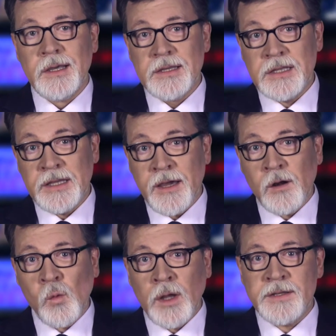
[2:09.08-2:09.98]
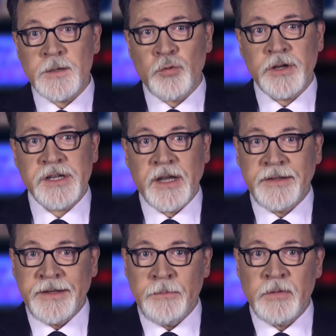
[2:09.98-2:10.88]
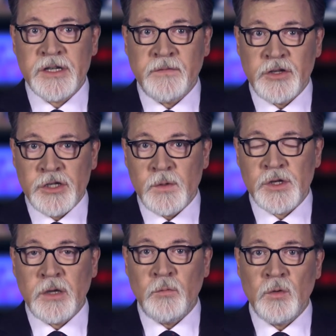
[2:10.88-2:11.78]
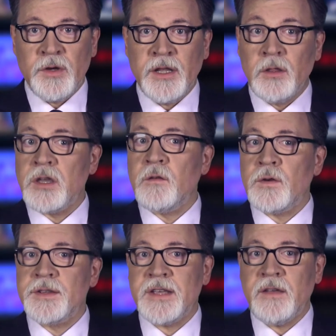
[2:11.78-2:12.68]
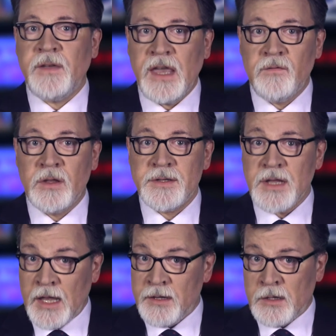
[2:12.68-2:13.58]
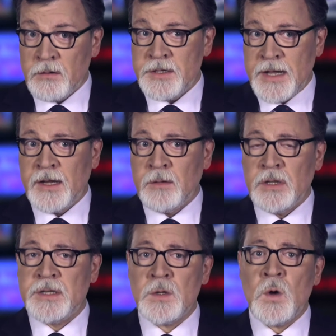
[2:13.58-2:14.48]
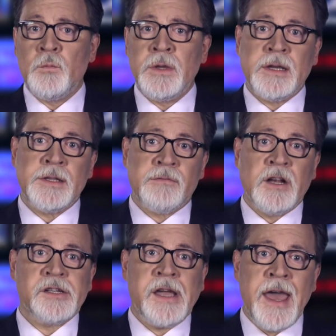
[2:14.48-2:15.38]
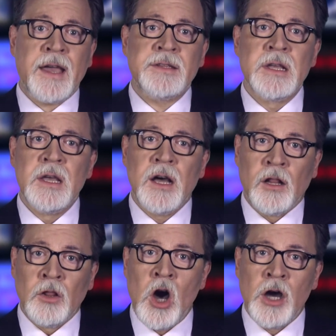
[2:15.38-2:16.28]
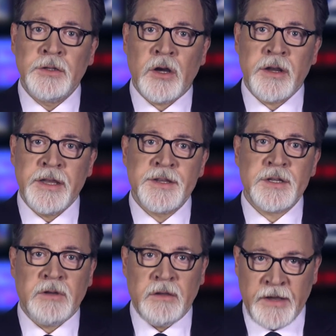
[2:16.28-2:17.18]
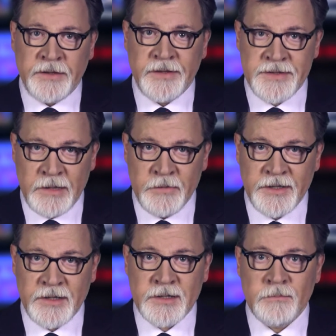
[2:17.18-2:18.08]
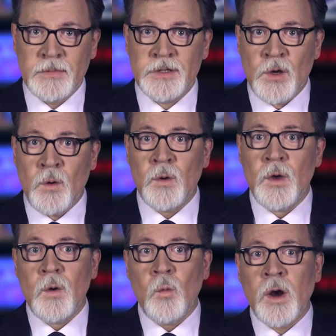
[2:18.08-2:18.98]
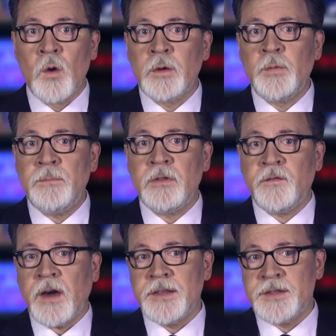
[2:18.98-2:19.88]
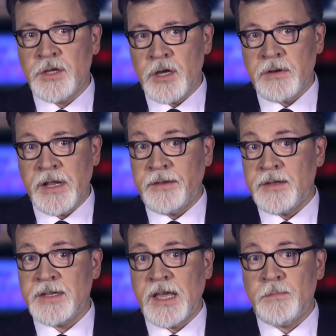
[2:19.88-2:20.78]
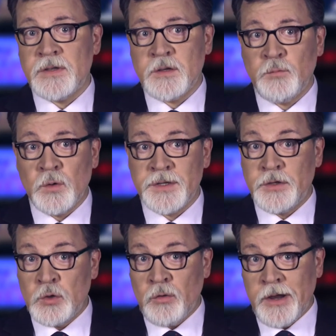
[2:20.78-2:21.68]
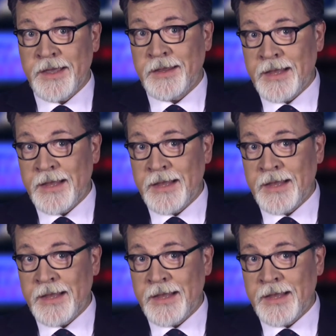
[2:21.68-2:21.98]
Slier wants to project an image of a Jewish community looking for safe havens, and understandably so, because Russia has a long, dark history of anti Semitism. So, where would people find security to escape the supposed Ukrainian